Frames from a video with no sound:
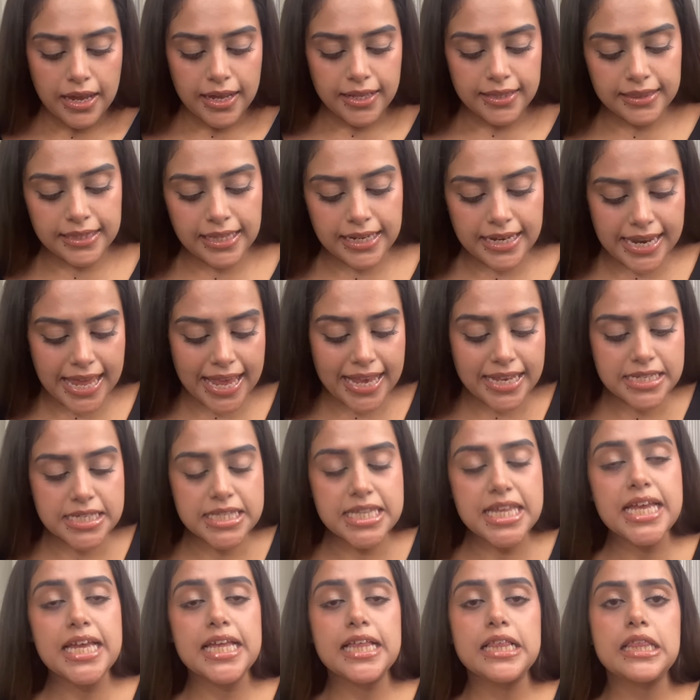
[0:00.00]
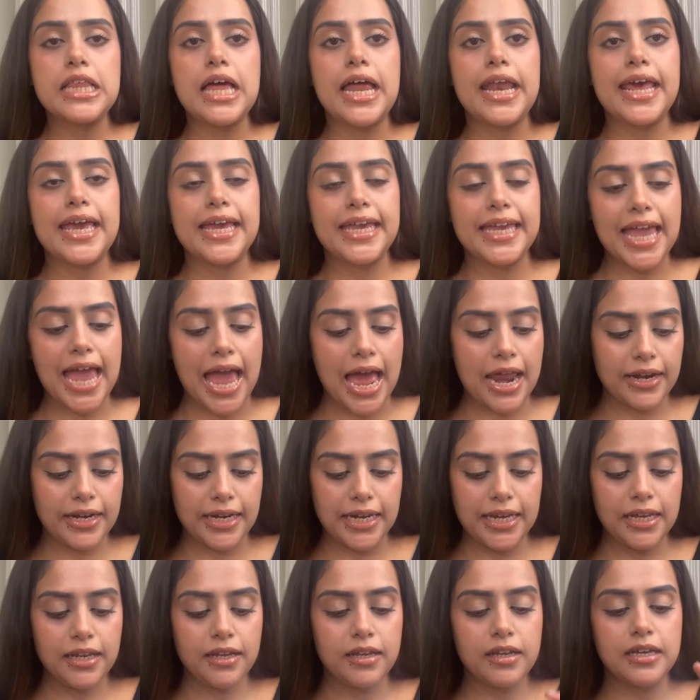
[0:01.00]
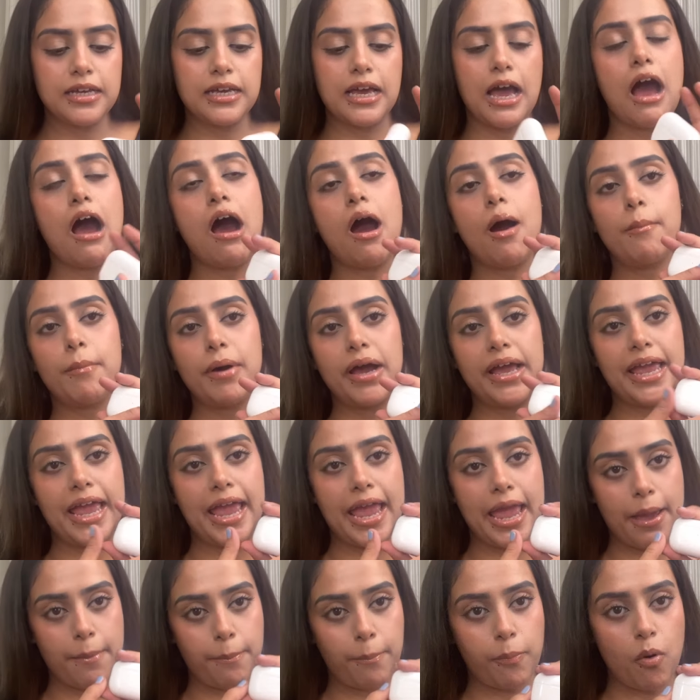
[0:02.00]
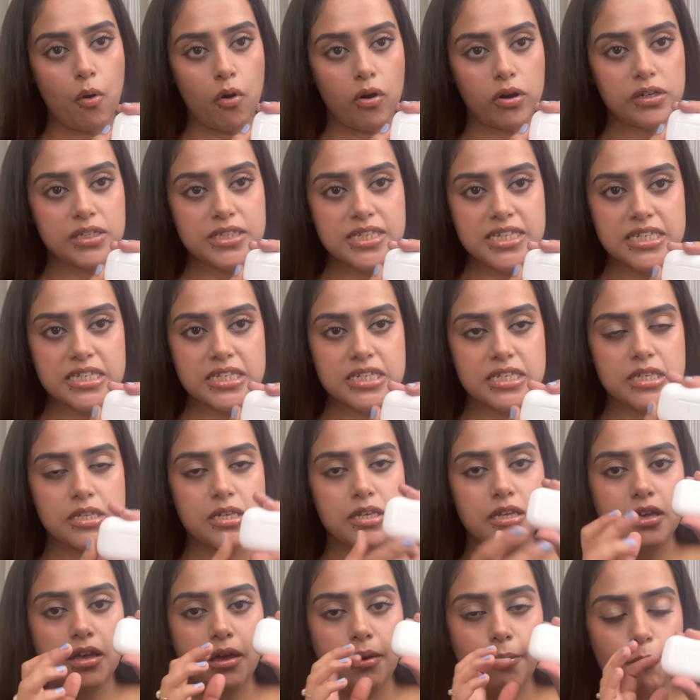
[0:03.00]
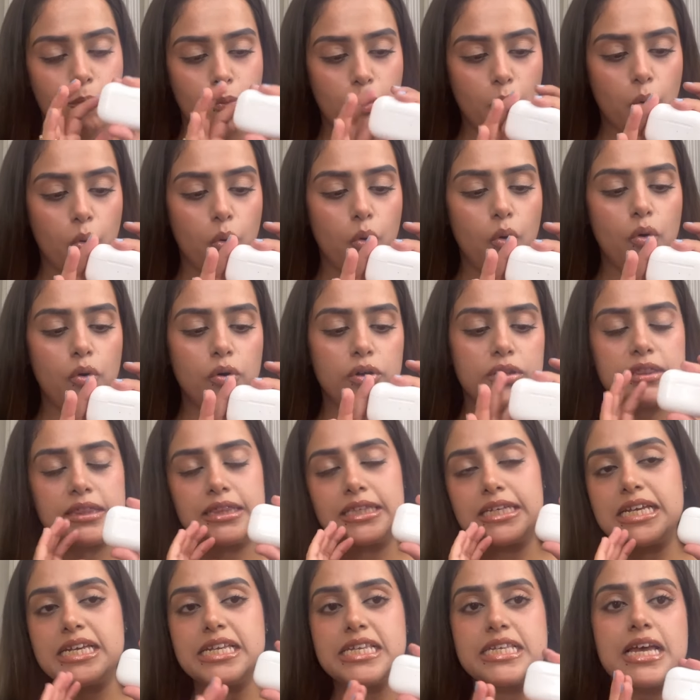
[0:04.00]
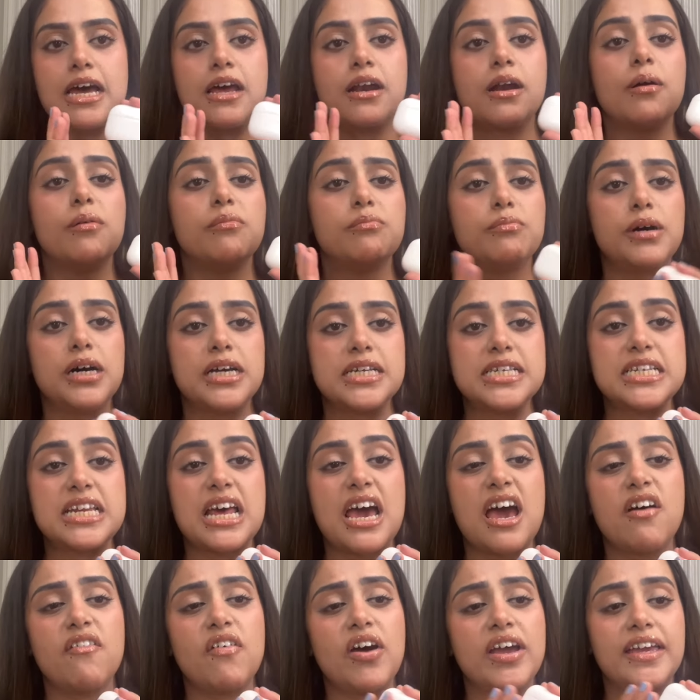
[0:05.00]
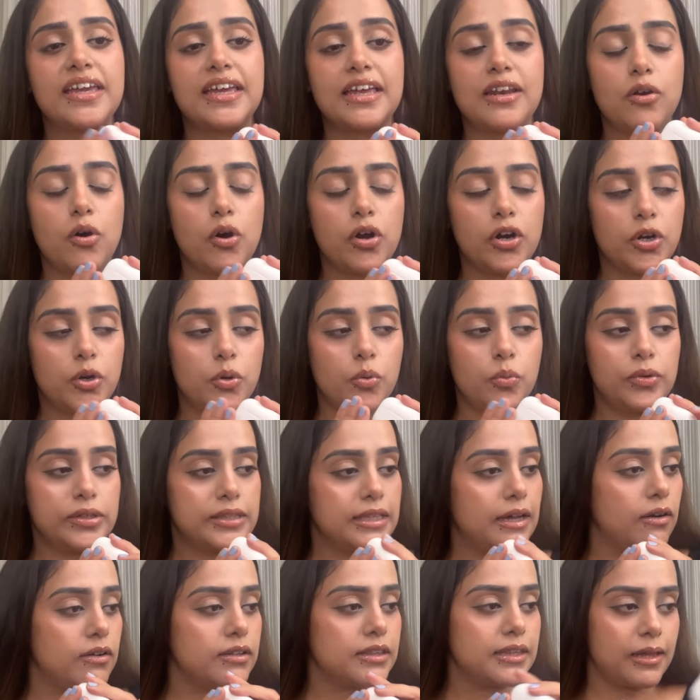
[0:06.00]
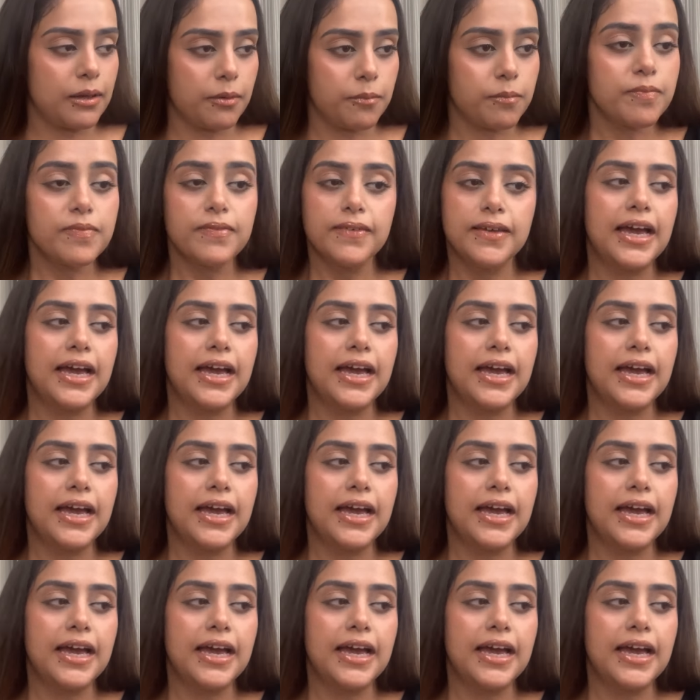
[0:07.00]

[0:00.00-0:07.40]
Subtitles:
The next thing that I carry are my AirPods Pro. These are a must have. I cannot do without them.